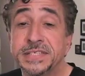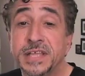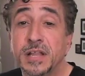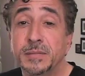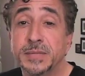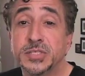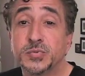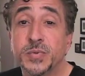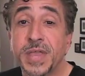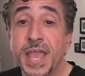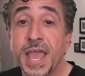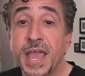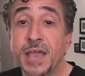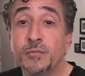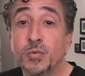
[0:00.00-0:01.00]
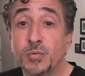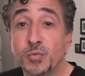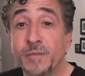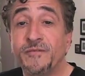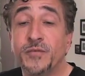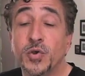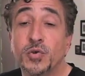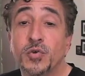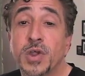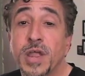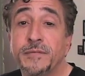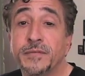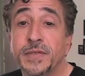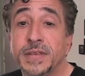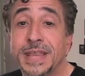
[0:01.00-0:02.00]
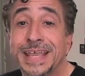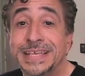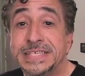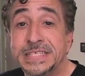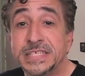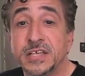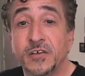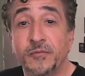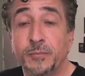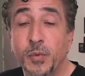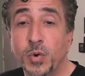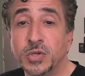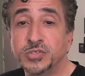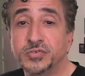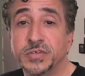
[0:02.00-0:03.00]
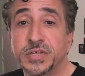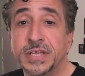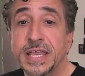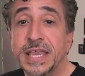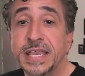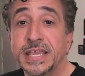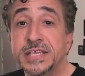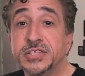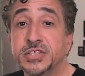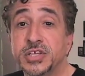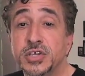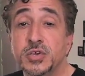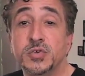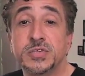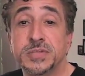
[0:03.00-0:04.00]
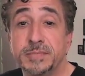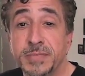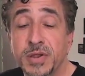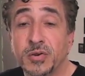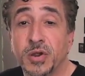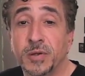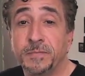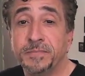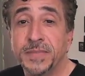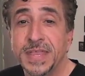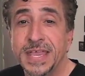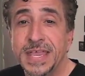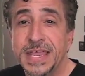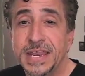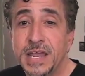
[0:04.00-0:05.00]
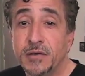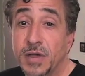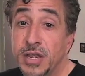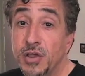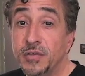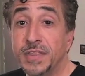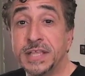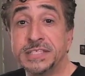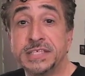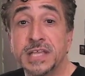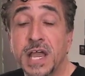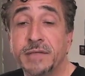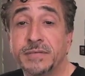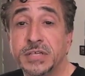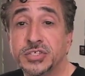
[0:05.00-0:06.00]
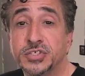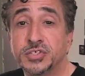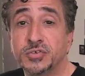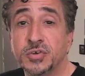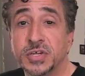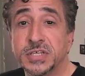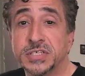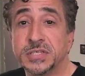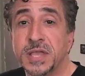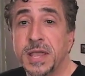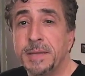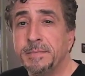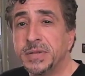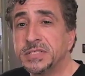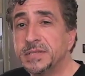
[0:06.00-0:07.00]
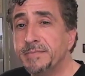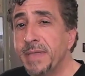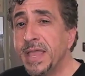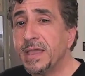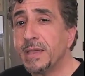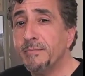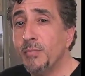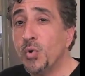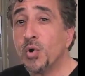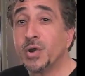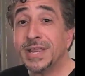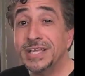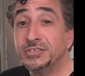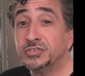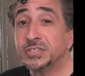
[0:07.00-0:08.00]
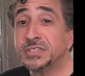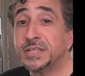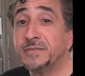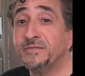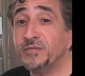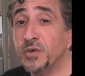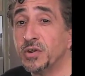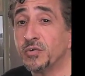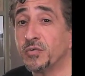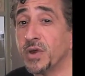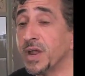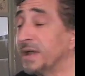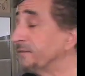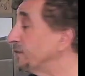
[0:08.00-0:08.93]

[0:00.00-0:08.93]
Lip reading: elements we have when we're photographing a self-portrait is to use a mirror. Now, I know that's an obvious choice, but to make a more interesting photograph,